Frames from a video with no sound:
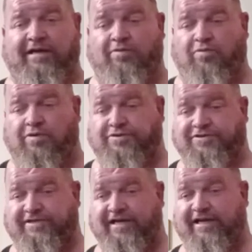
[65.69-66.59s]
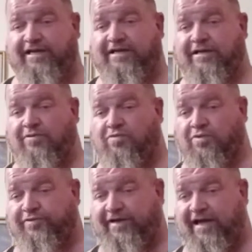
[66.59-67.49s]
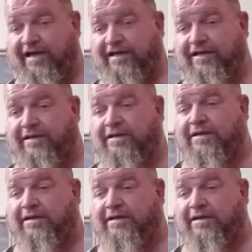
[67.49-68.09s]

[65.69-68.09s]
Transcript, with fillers: It will stick. It will take.